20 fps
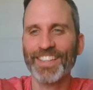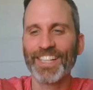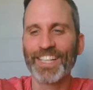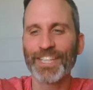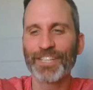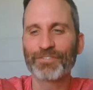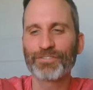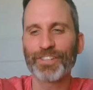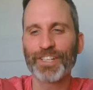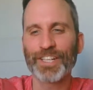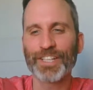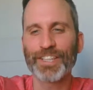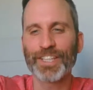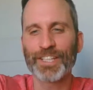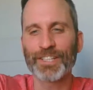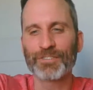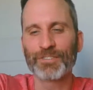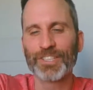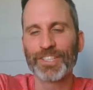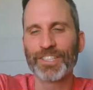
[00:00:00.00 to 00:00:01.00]
And the funny
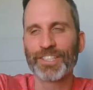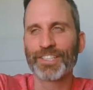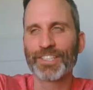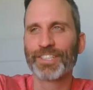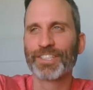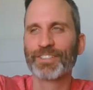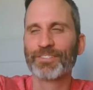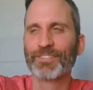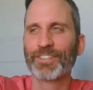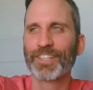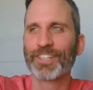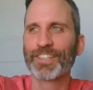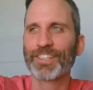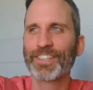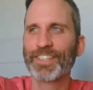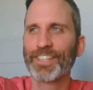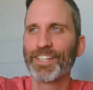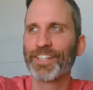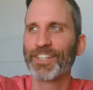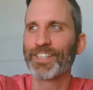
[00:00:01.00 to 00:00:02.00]
thing with
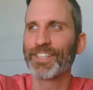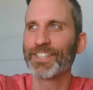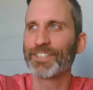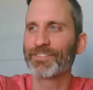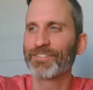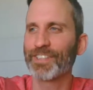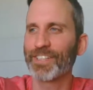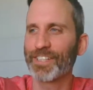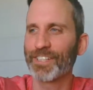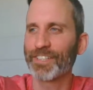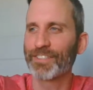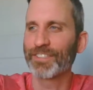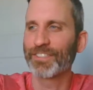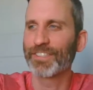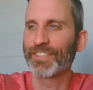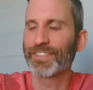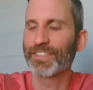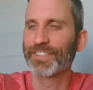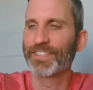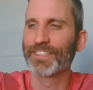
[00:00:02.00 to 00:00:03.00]
these videos
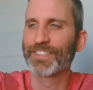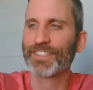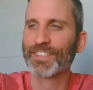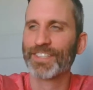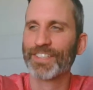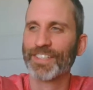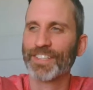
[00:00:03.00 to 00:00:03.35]
is,